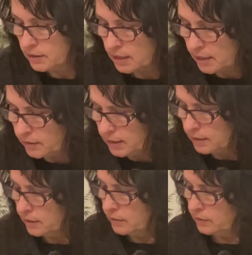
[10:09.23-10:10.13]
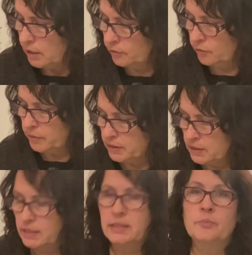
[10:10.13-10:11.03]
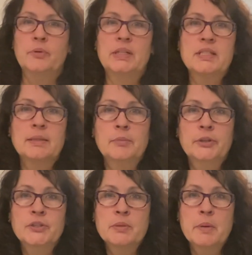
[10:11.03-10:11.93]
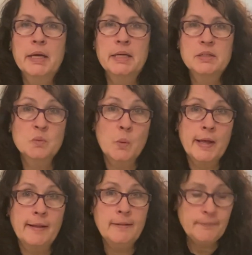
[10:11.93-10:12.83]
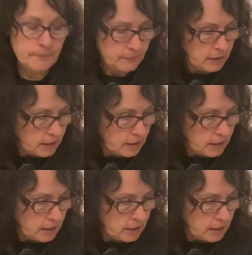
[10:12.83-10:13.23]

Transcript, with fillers: I think a growing season pretty similar to mine as well.